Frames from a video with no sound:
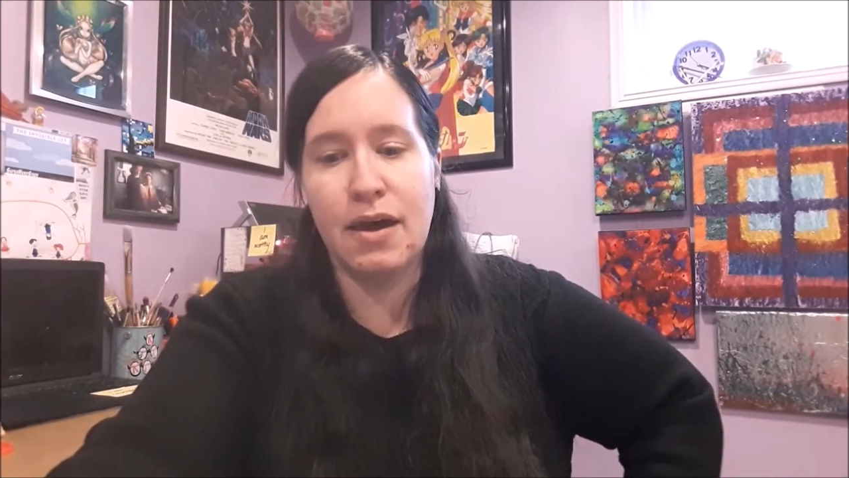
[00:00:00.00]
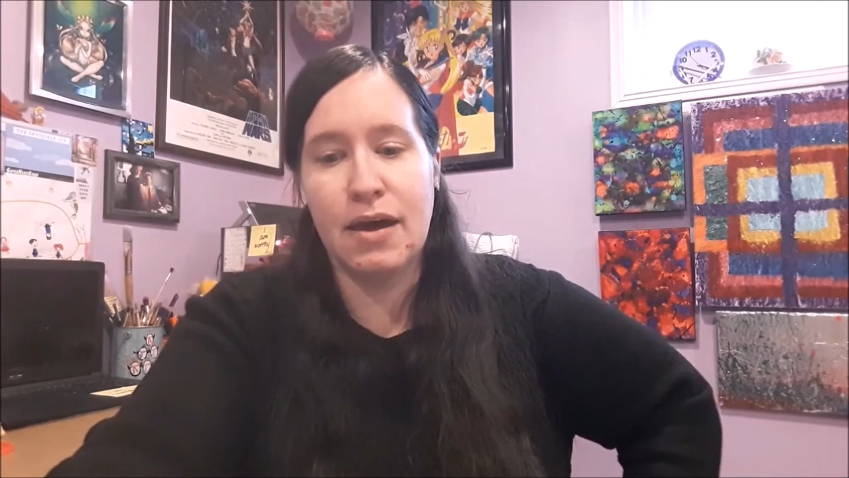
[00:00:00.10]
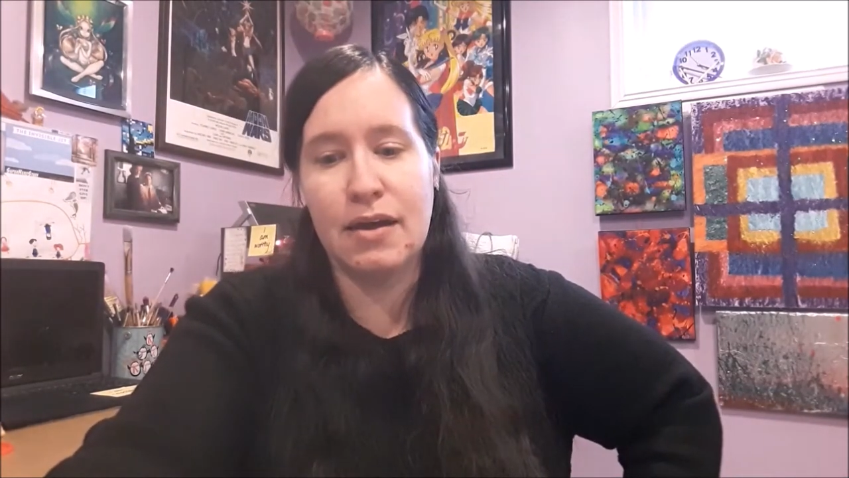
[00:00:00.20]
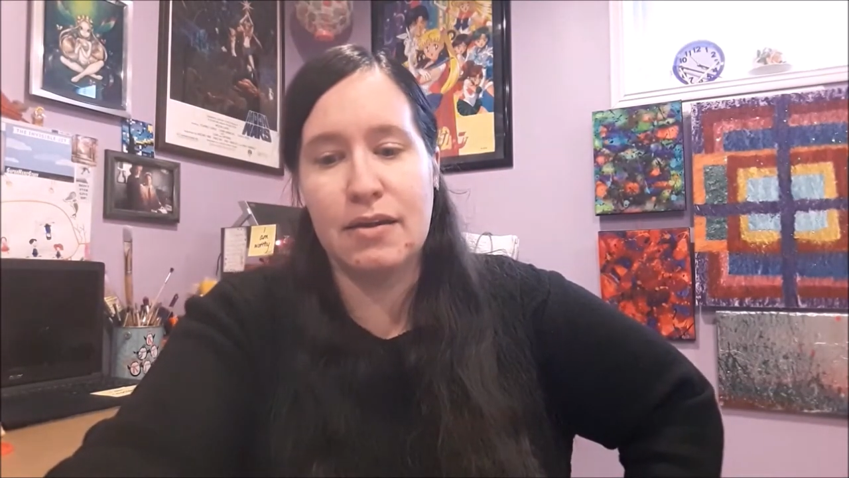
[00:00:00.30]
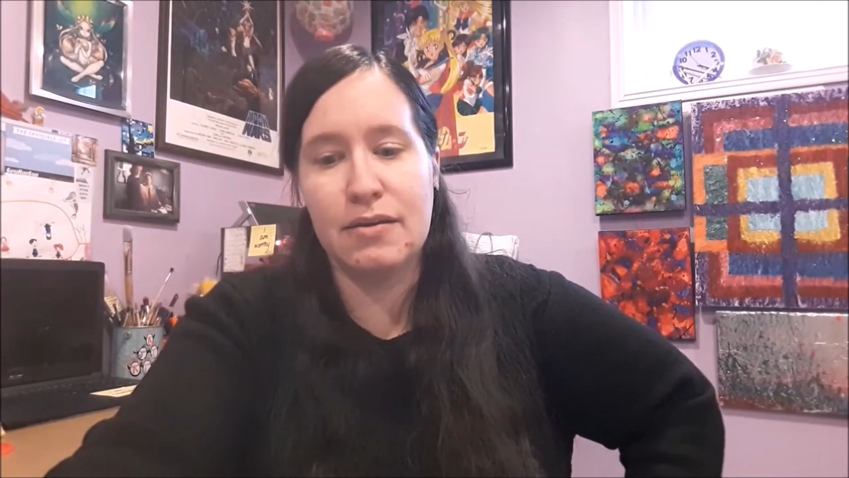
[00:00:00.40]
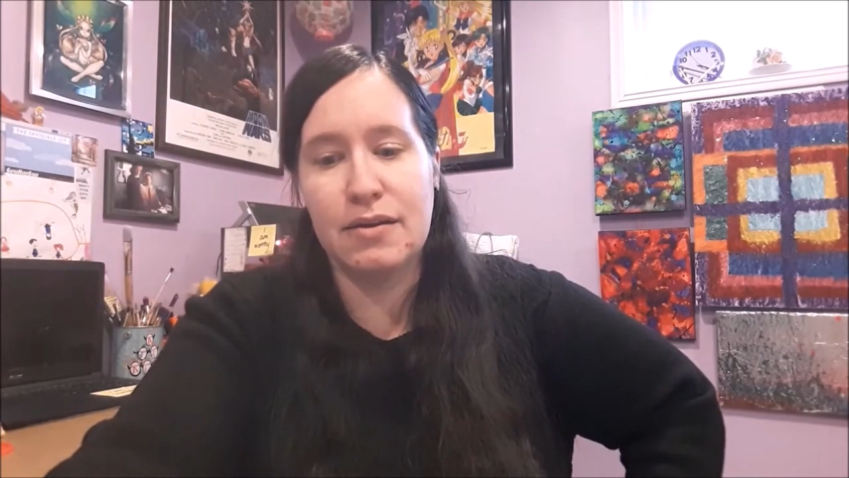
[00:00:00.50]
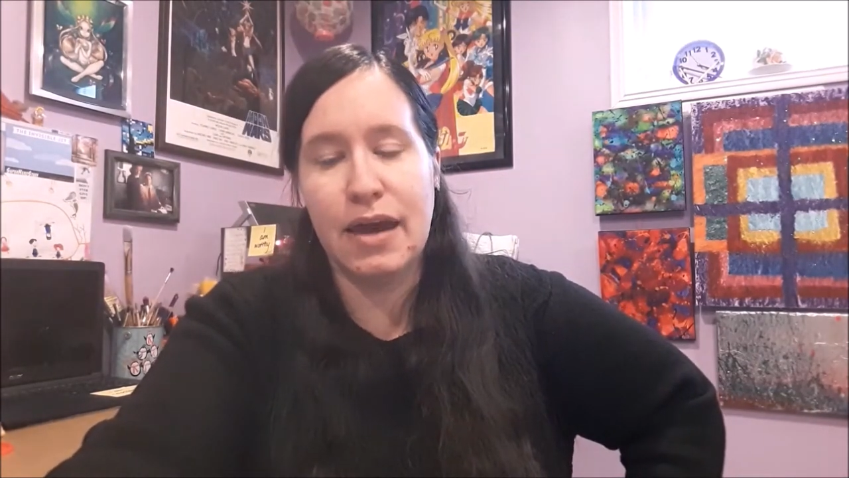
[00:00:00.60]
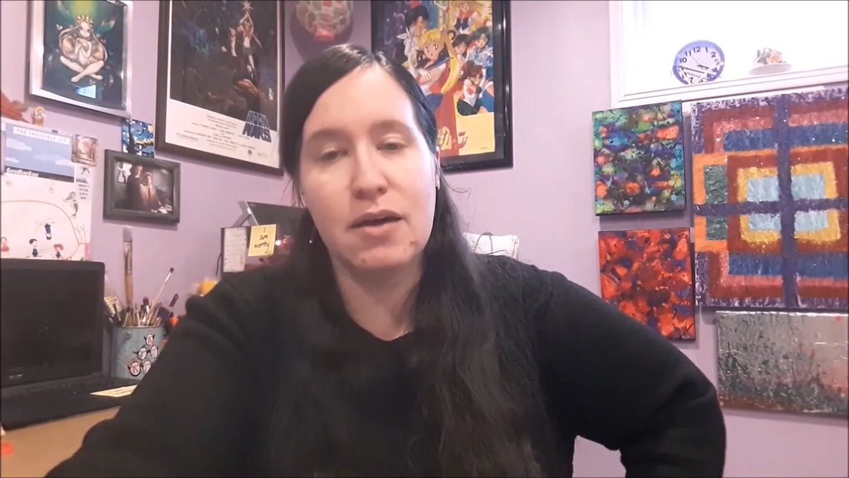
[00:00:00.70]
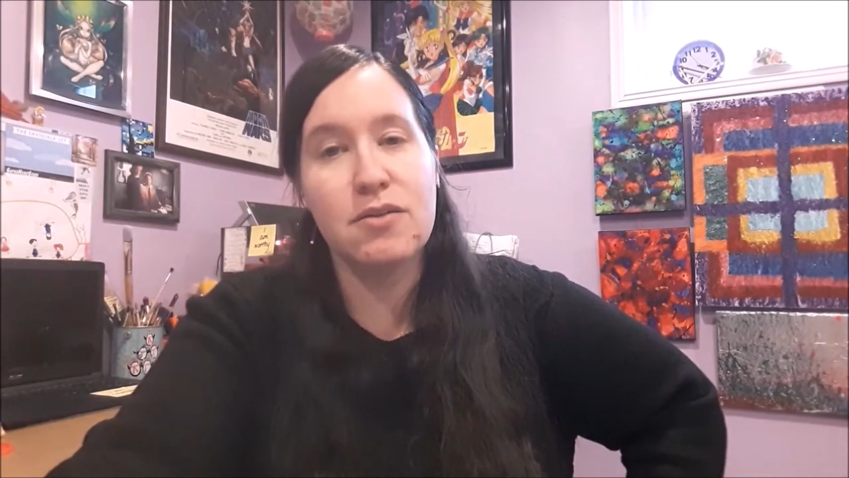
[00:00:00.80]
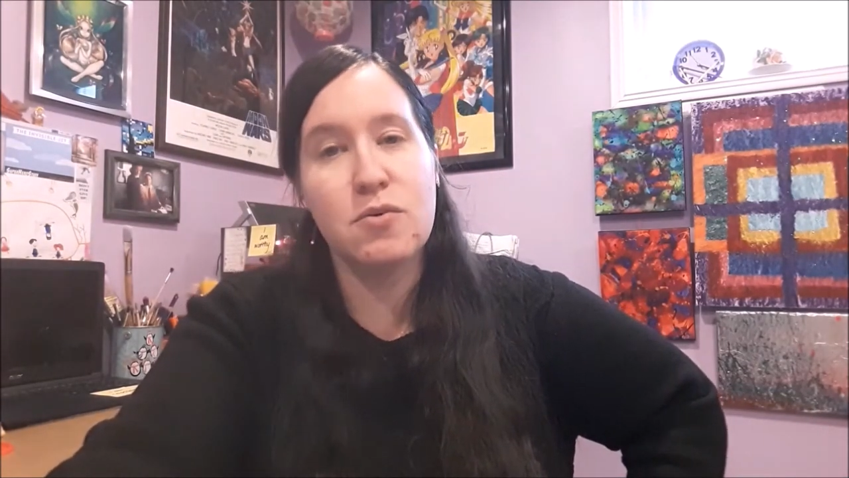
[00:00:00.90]
And
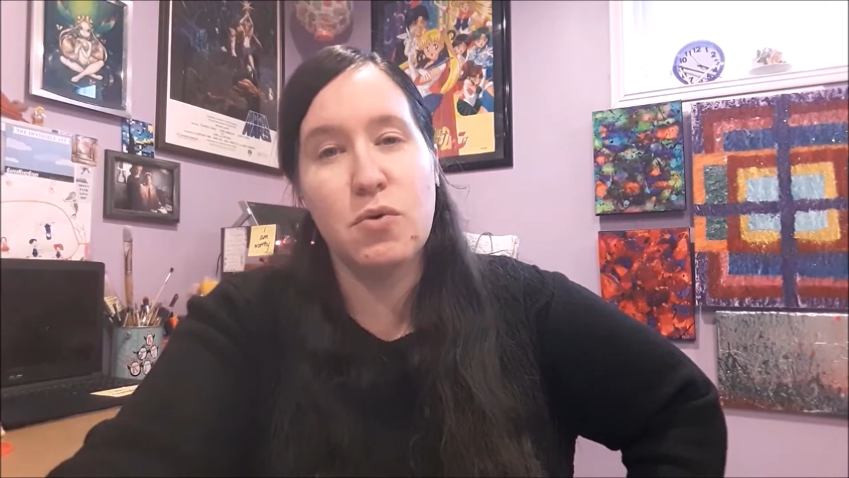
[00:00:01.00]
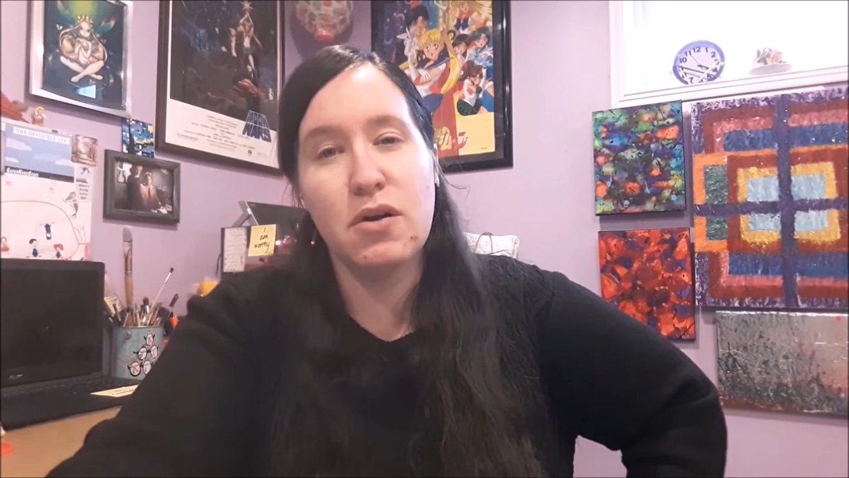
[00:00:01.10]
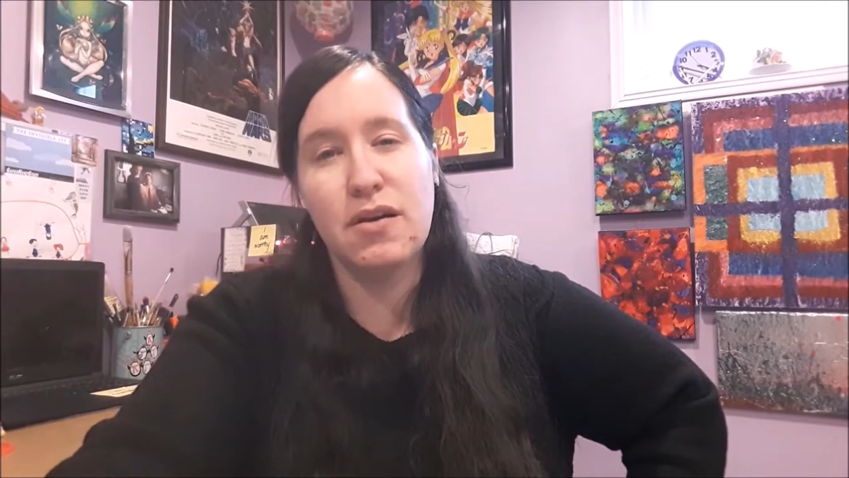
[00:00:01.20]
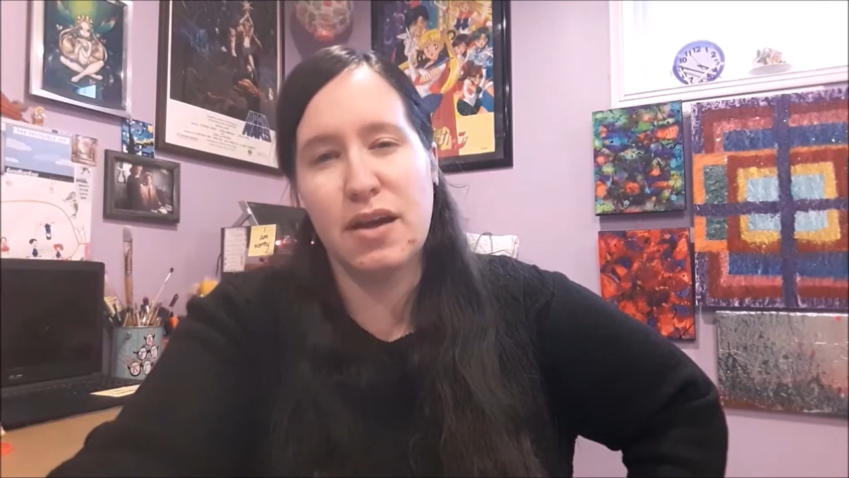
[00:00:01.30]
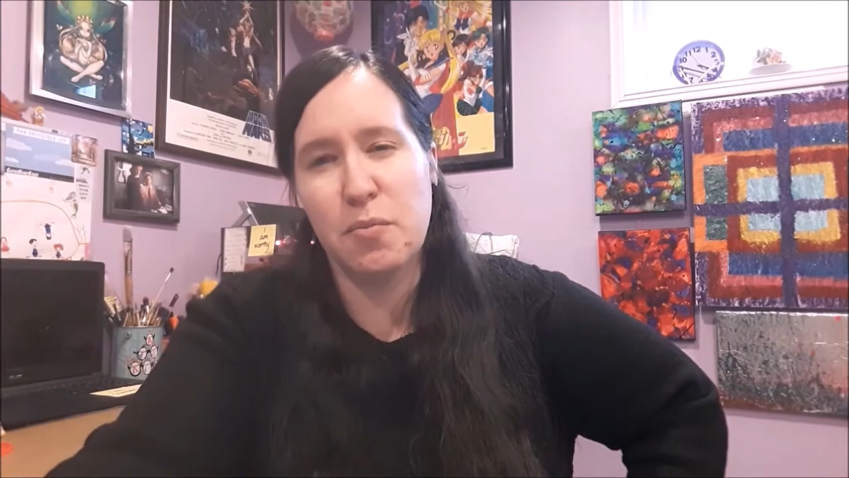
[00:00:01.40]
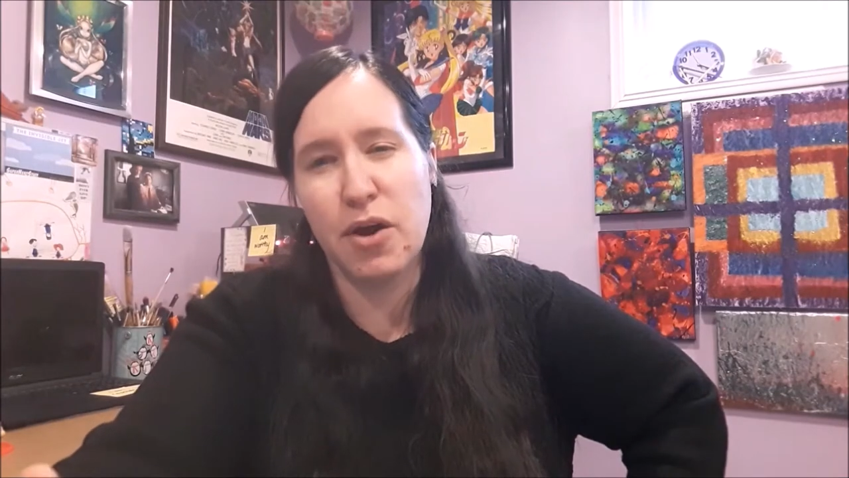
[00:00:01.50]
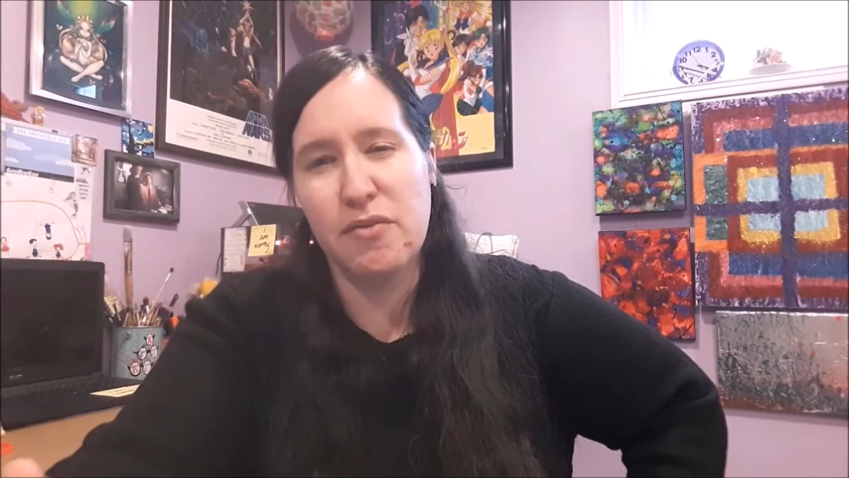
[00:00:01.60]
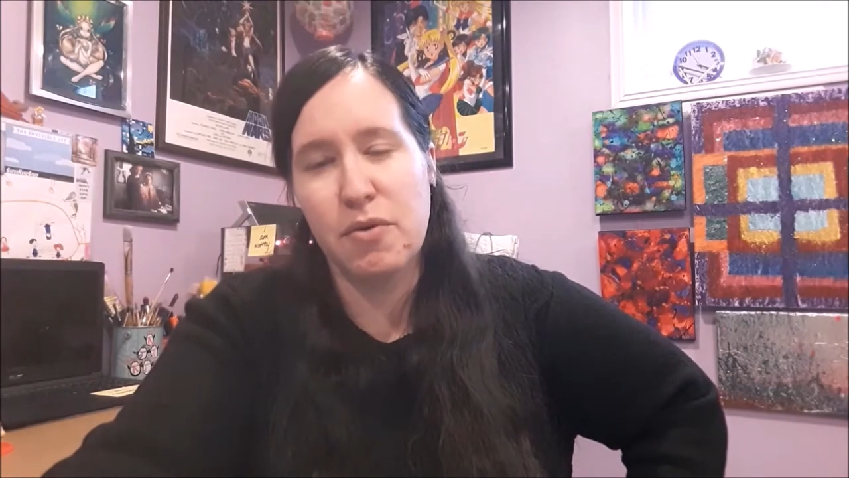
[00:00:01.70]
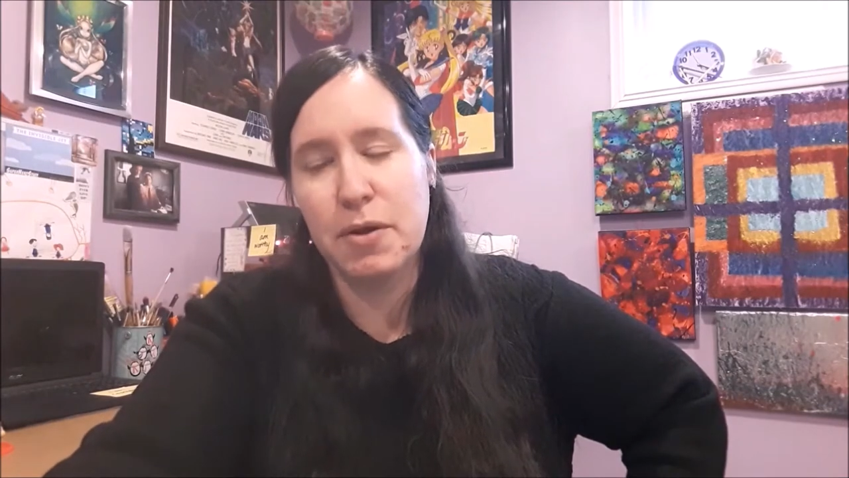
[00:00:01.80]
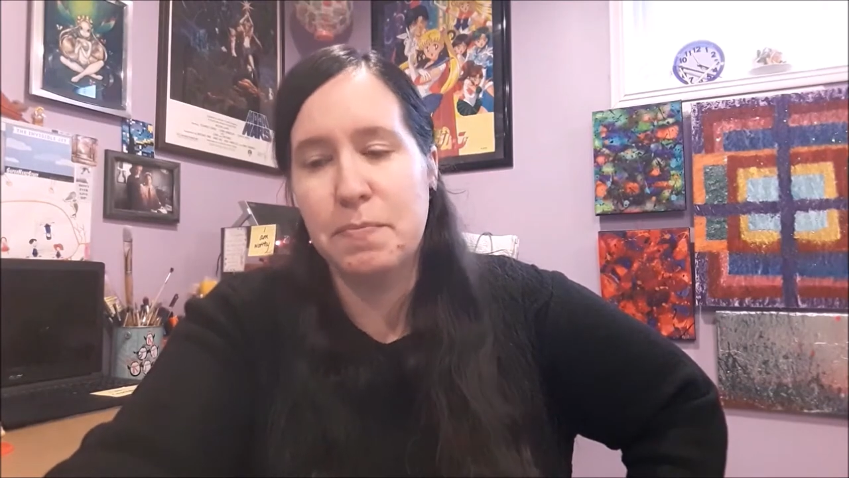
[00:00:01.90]
yeah, so we're going to take a
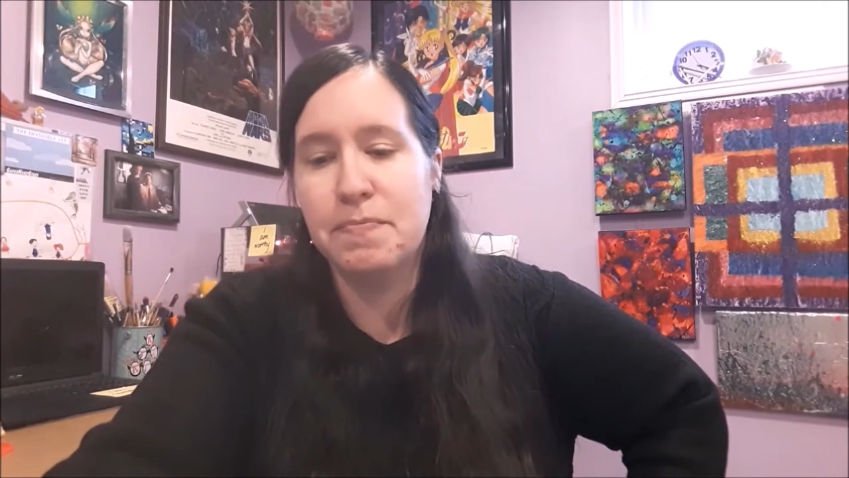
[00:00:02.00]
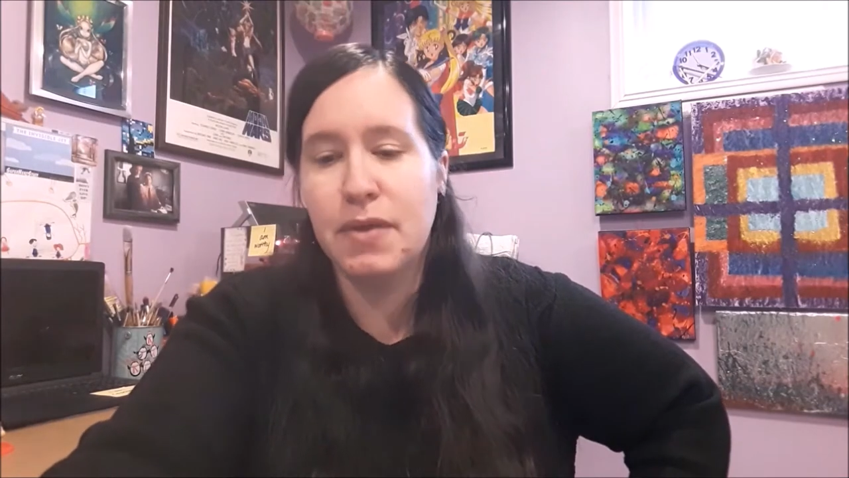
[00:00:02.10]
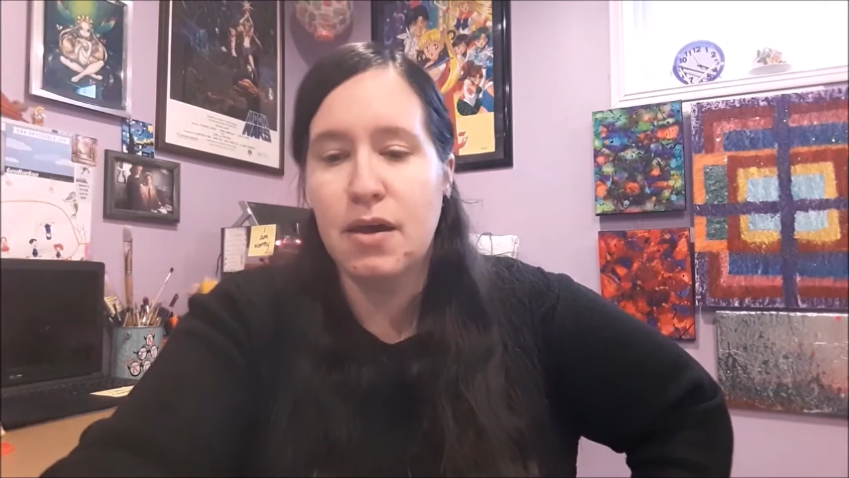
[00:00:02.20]
break from it.